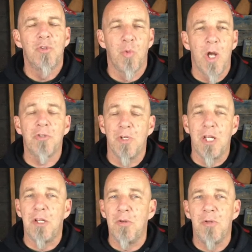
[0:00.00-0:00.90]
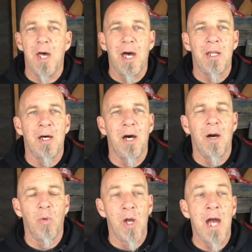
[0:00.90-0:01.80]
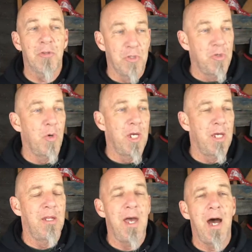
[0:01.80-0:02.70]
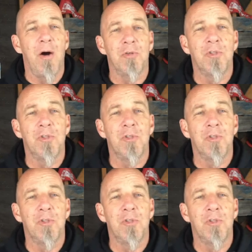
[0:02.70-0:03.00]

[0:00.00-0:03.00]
So we're actually going to do that. We're actually doing it now.